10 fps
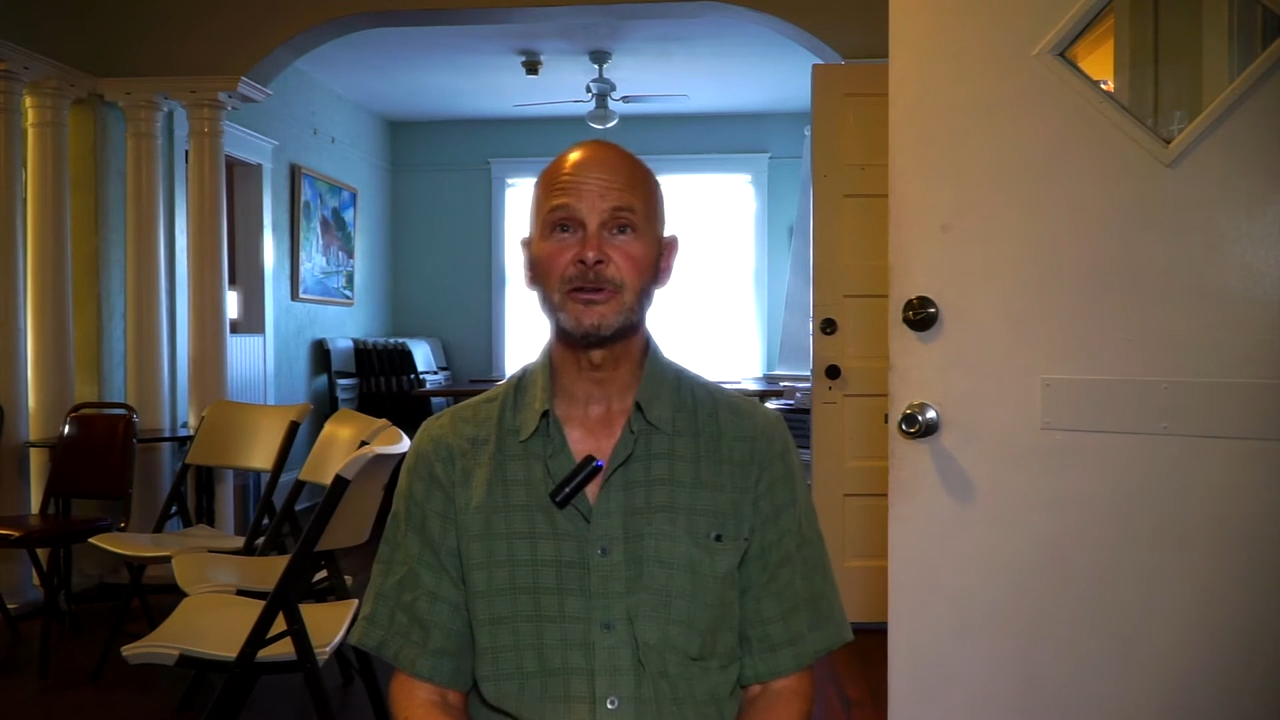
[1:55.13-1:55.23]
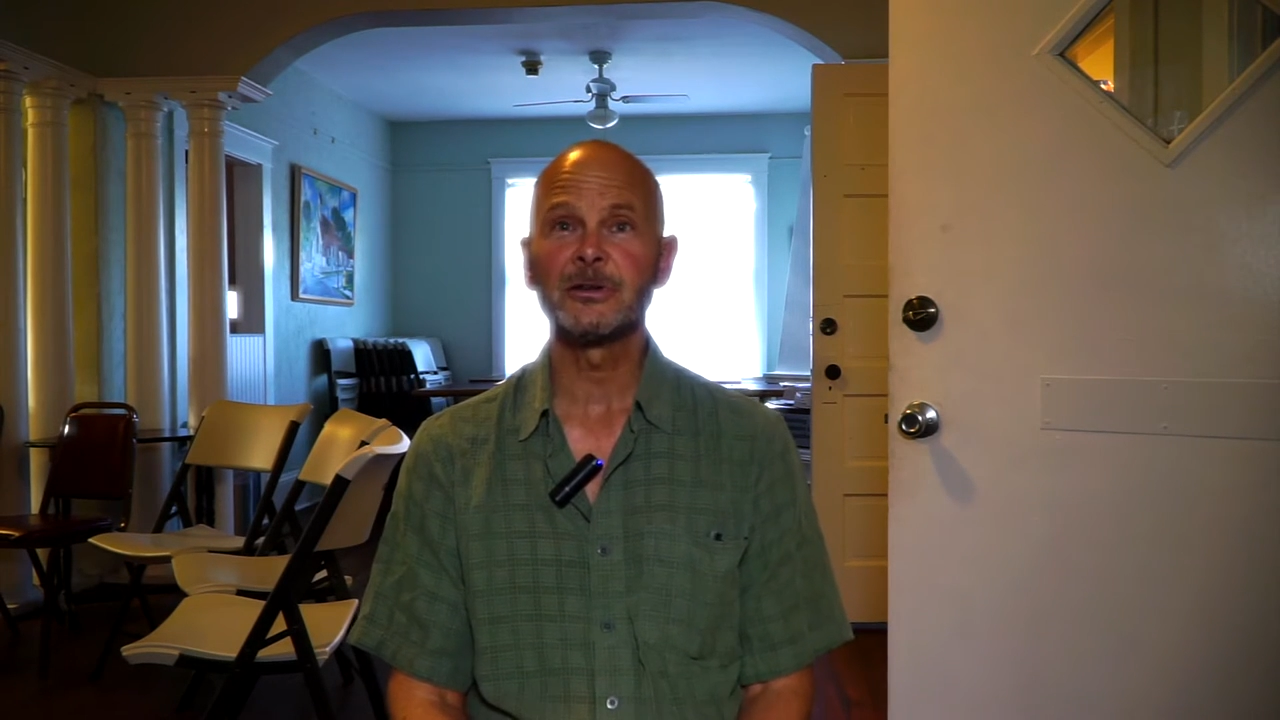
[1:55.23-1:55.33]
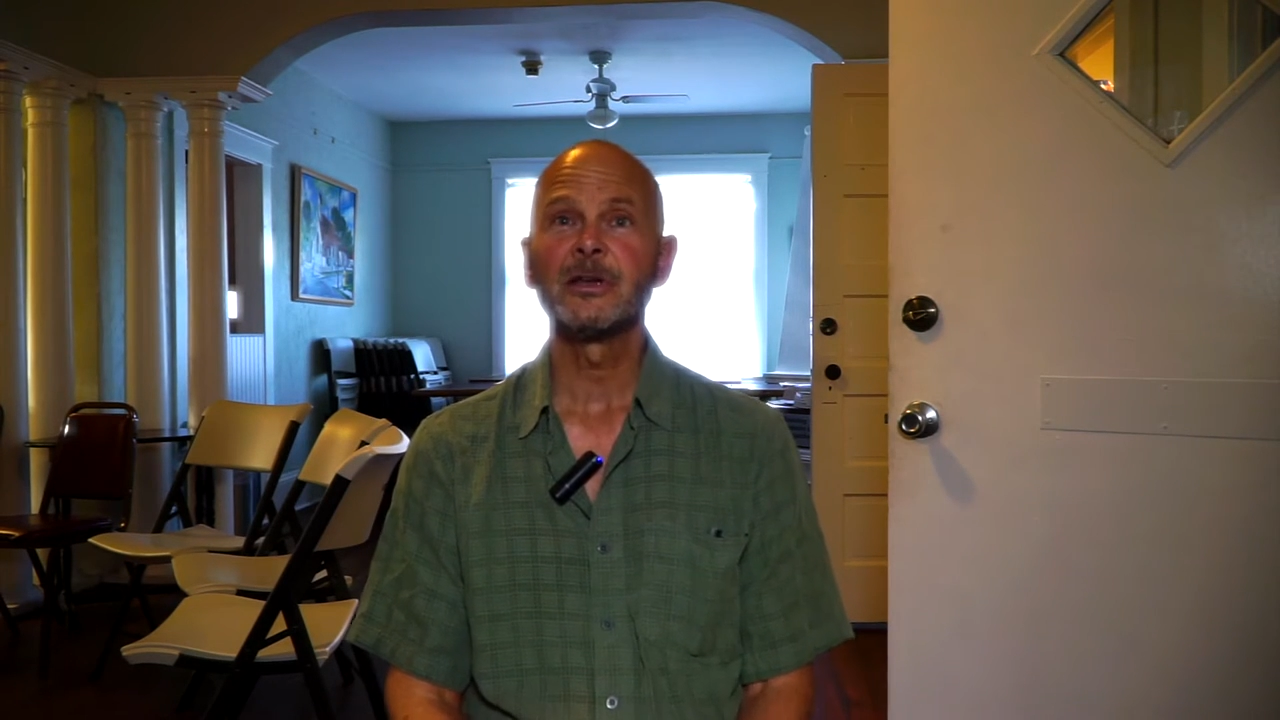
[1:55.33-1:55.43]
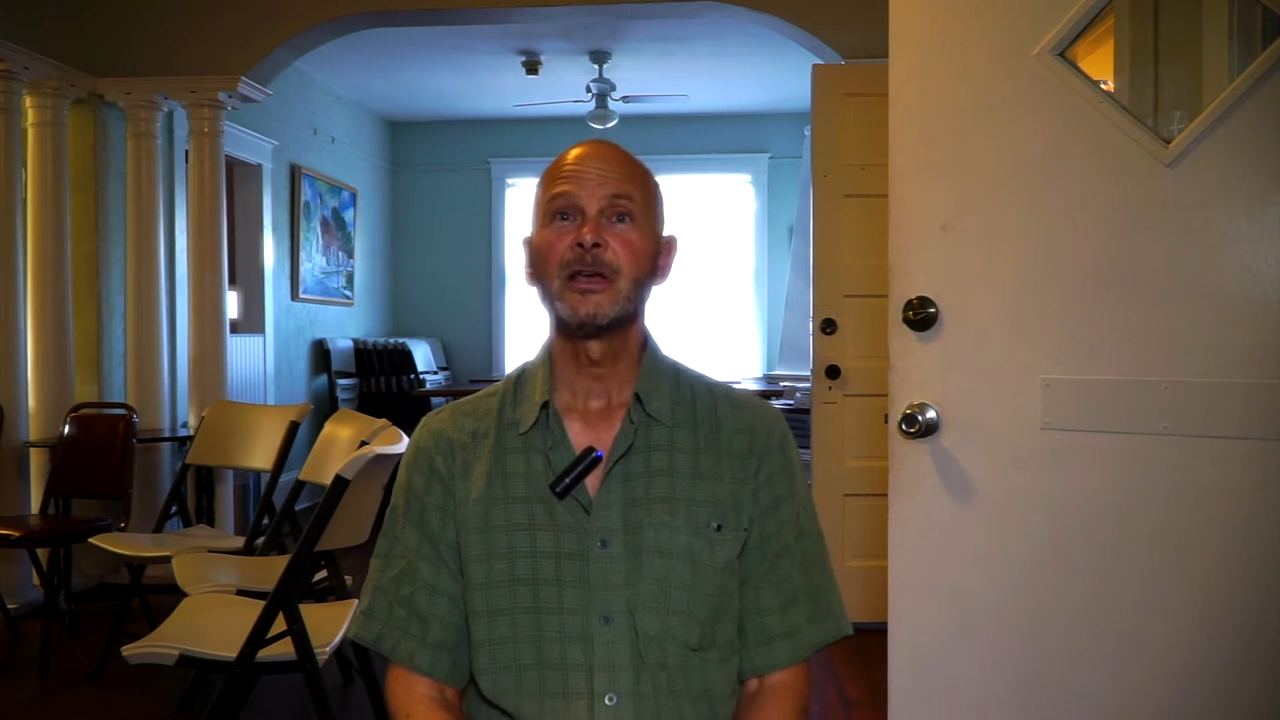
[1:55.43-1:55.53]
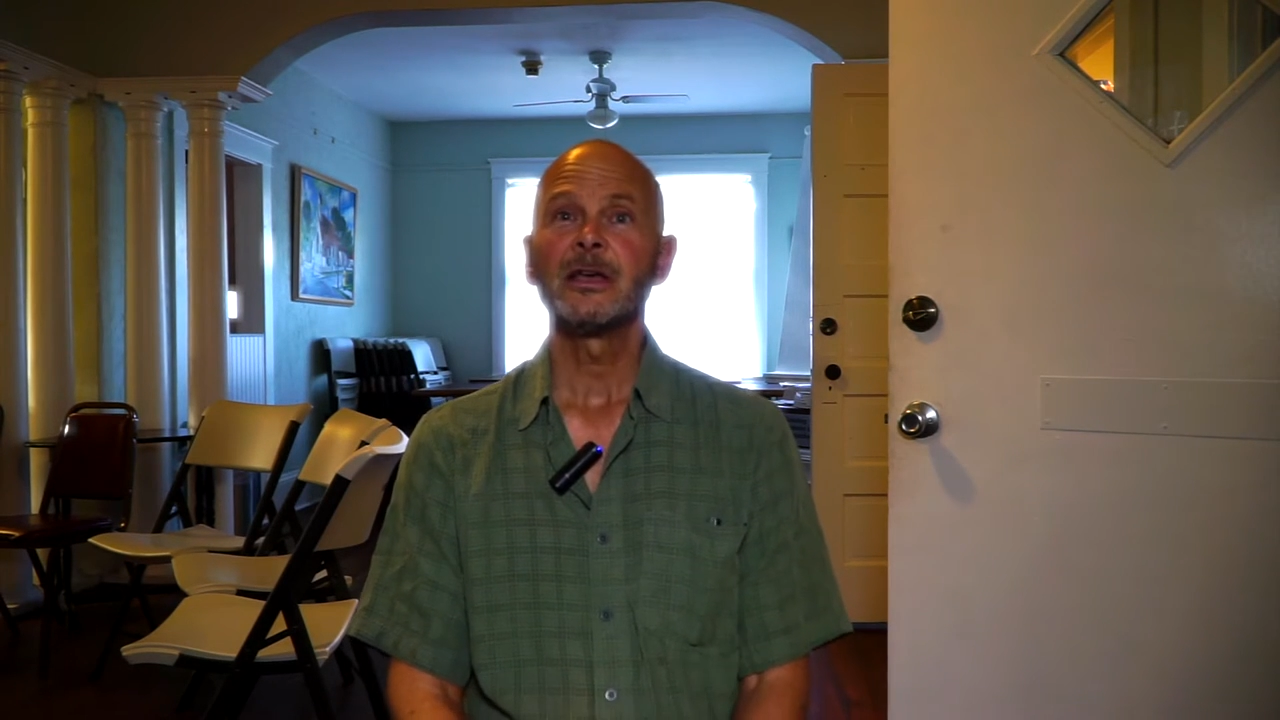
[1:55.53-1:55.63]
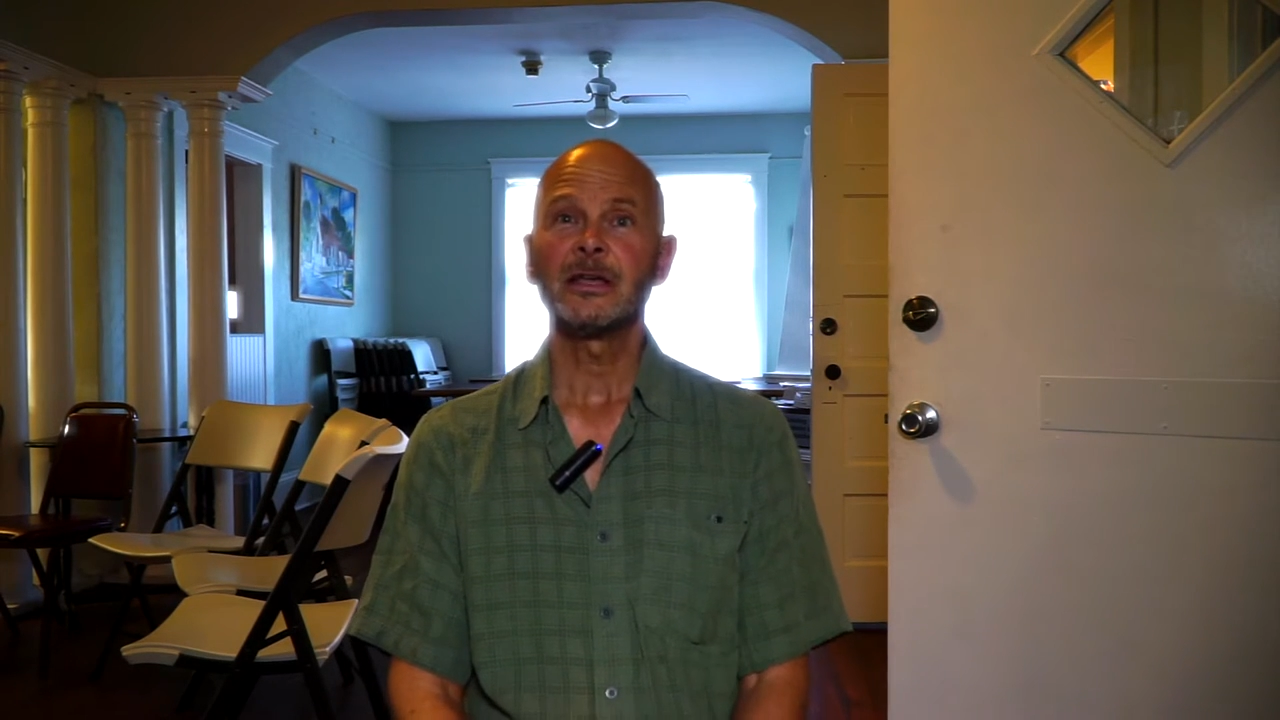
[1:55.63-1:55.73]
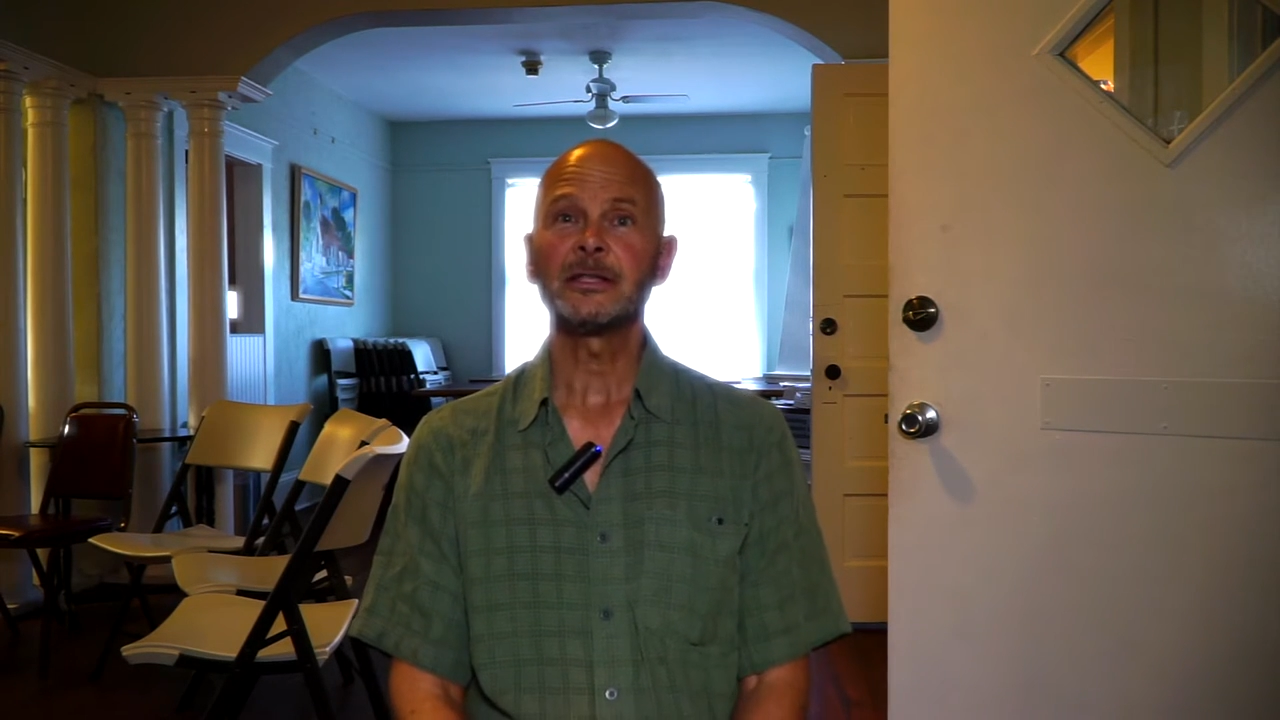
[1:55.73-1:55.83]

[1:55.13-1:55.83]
Mm-hmm.